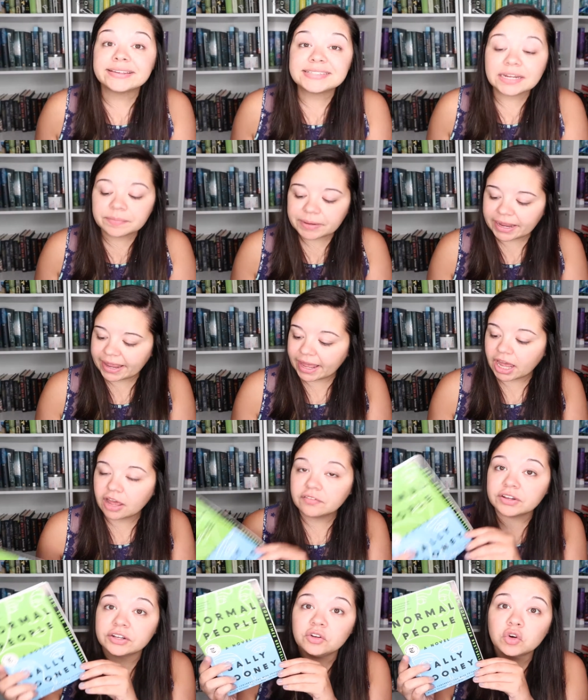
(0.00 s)
Next up, I
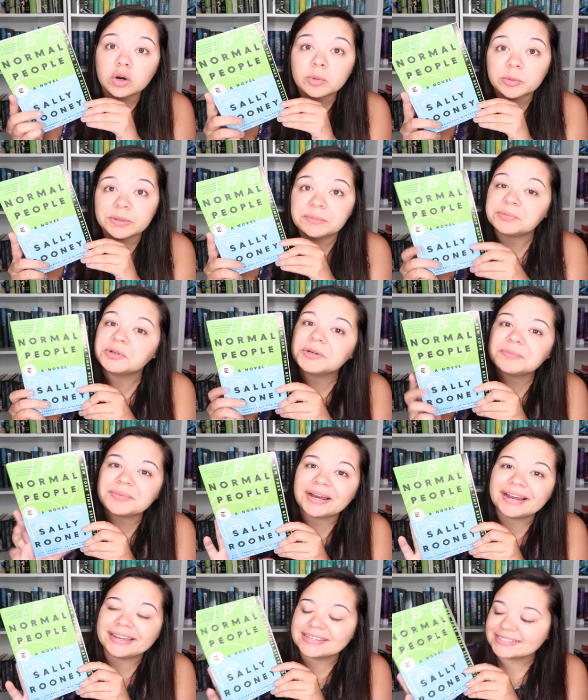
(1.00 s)
have Normal People
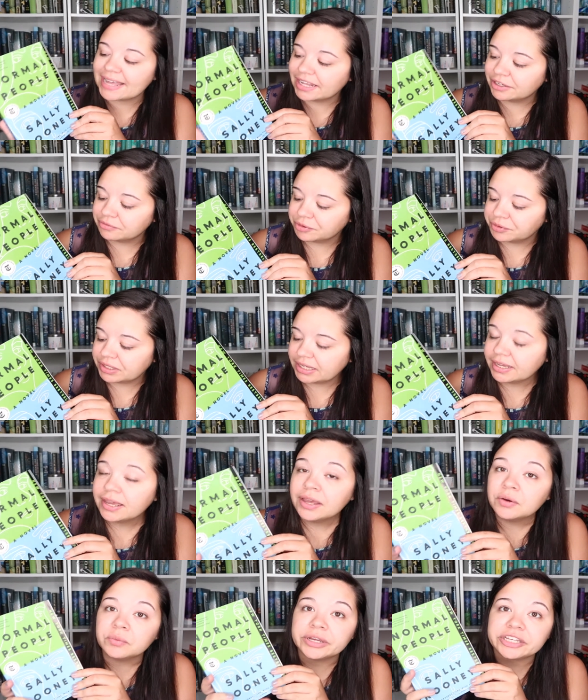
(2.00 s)
by Sally Rooney,
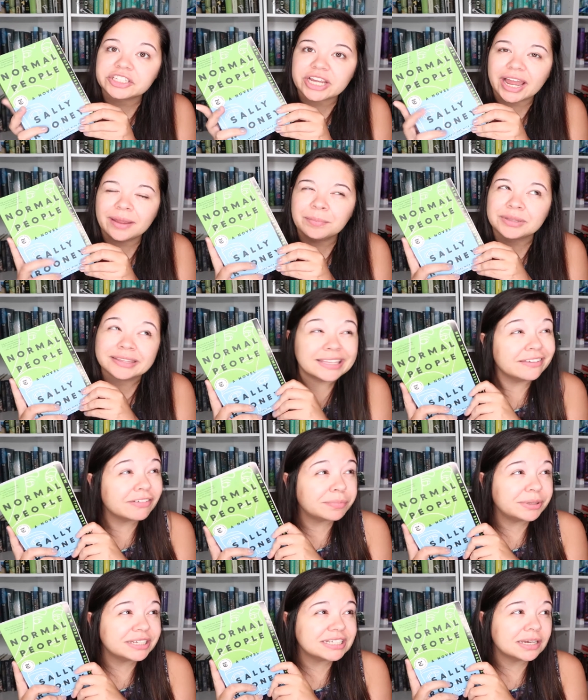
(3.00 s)
which I believe
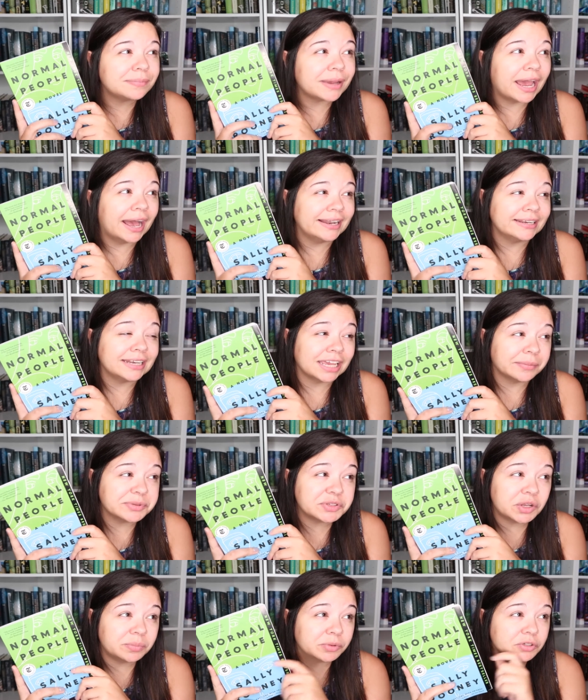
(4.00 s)
I picked up at an
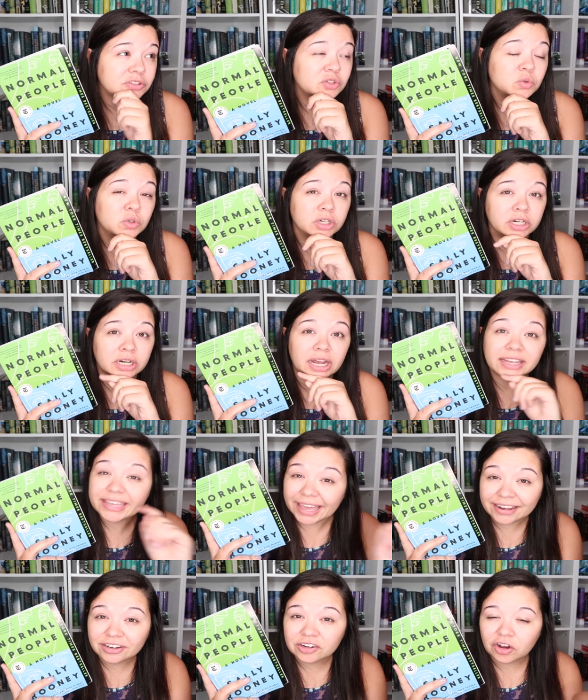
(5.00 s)
Amazon bookstore
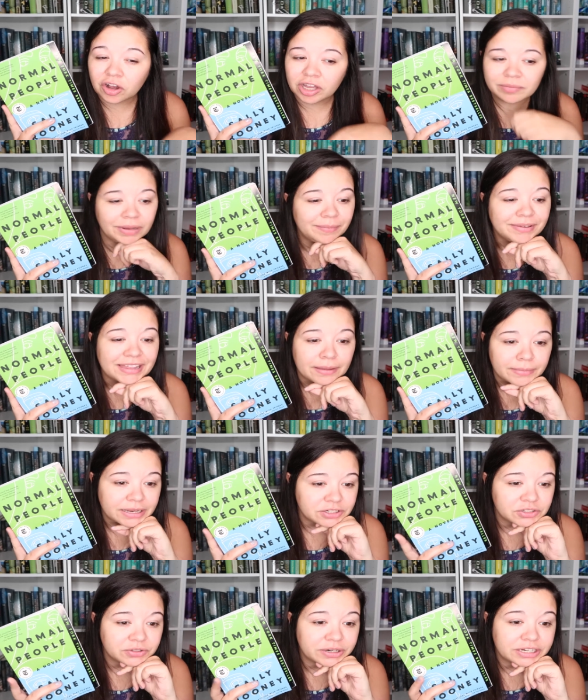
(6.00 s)
again on maybe that
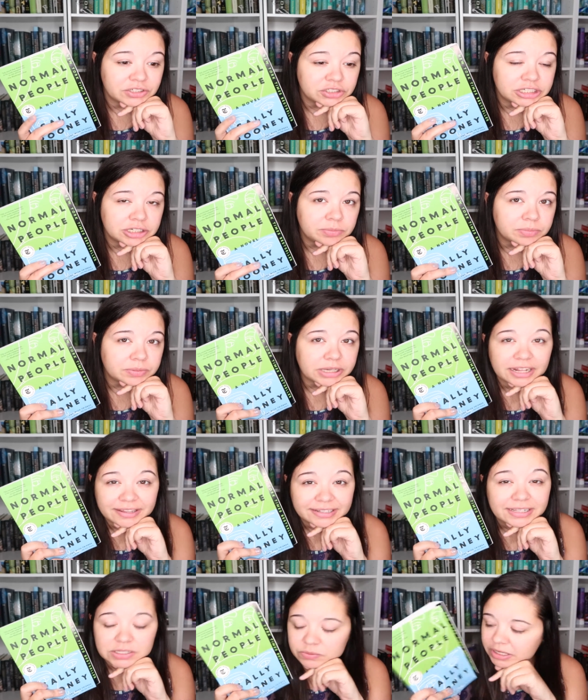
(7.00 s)
bachelorette trip. I
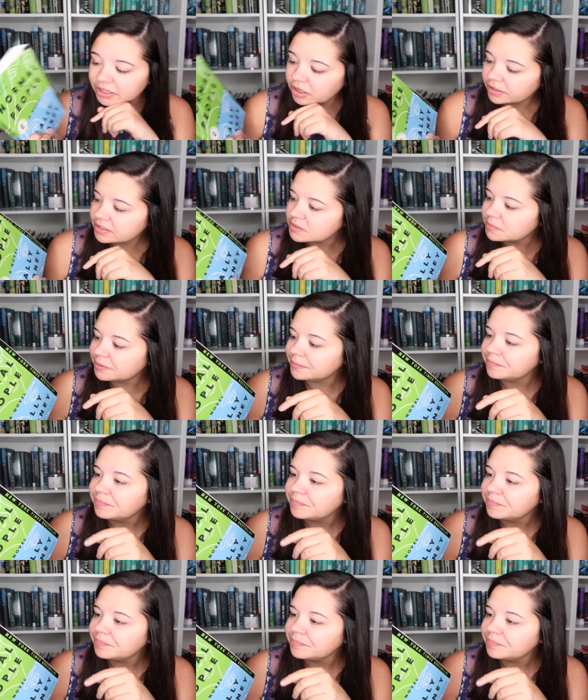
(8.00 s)
think that's when I got this one.